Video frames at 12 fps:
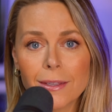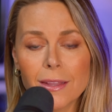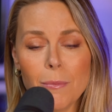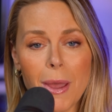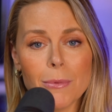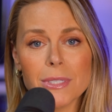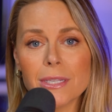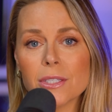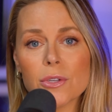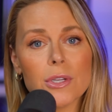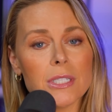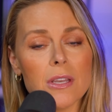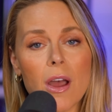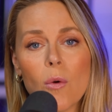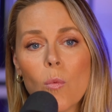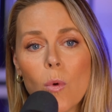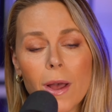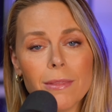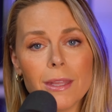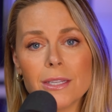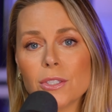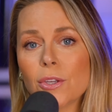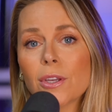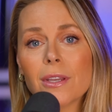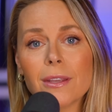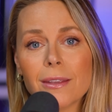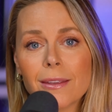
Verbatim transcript: The Bible says there is not one that is good.